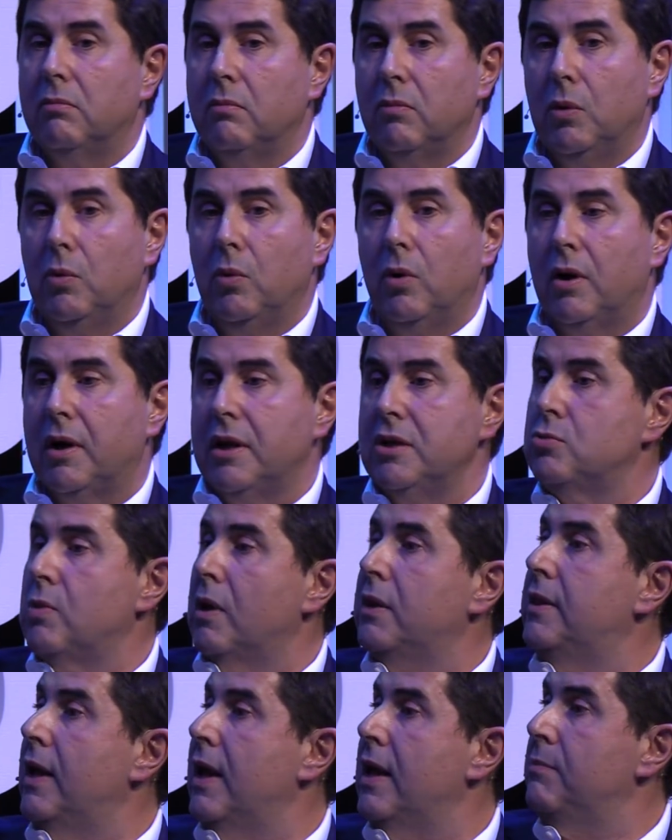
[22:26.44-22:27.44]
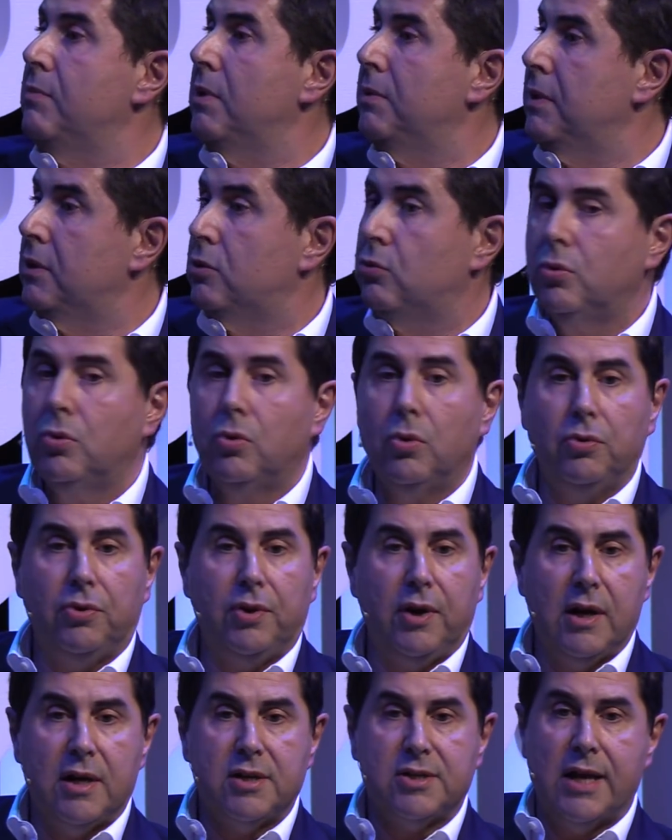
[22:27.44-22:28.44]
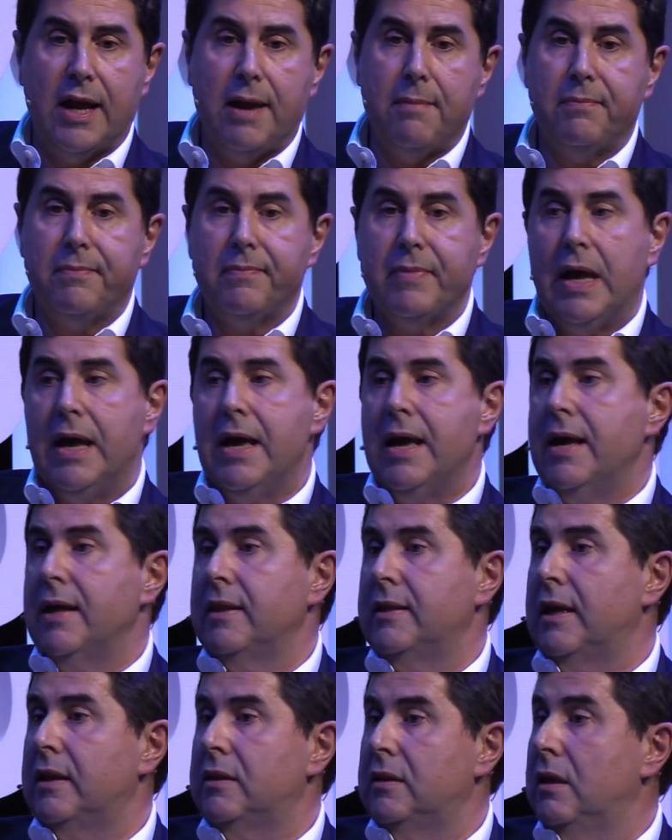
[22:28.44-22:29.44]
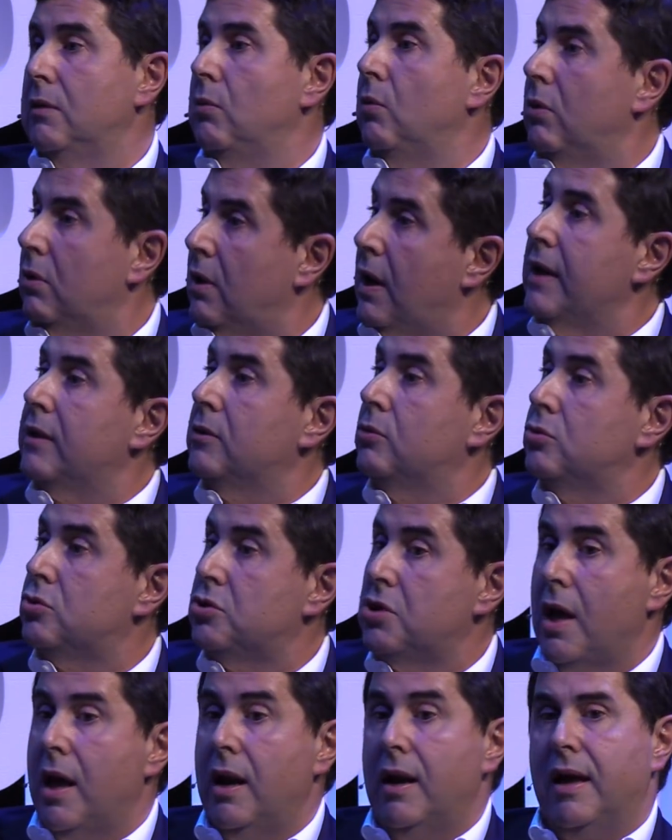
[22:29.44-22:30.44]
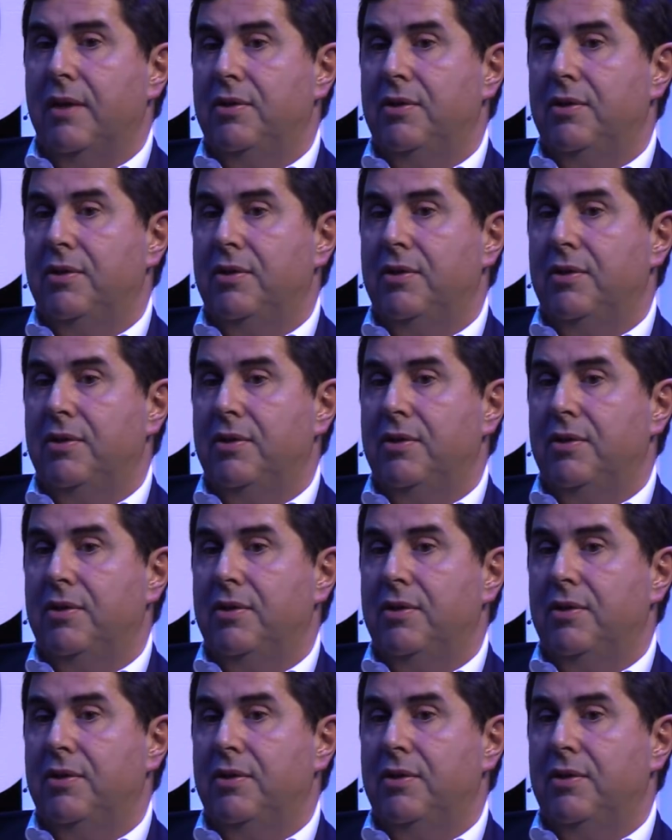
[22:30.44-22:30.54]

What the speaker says: We will reach one day, maybe 2-3 years' time, that they would like to sell.